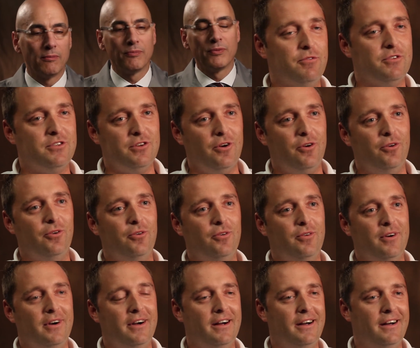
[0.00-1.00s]
And he was
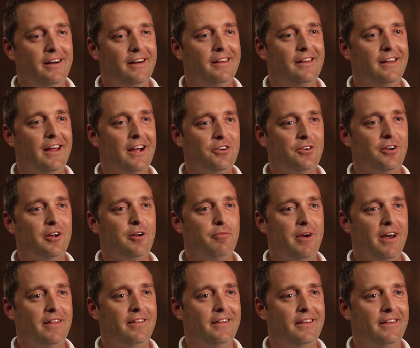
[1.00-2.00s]
so electric
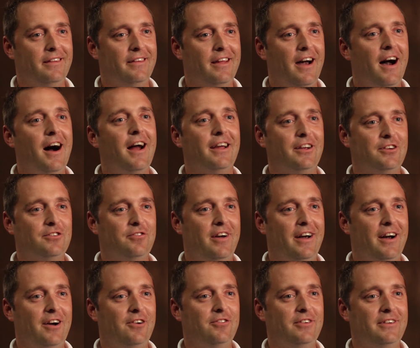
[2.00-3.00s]
about the onyx
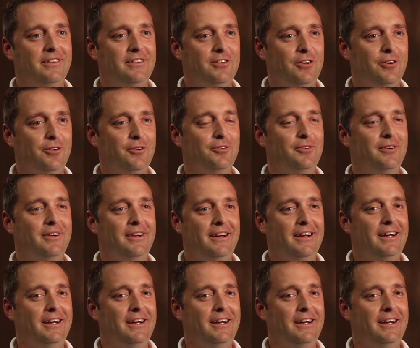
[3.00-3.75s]
valve, and so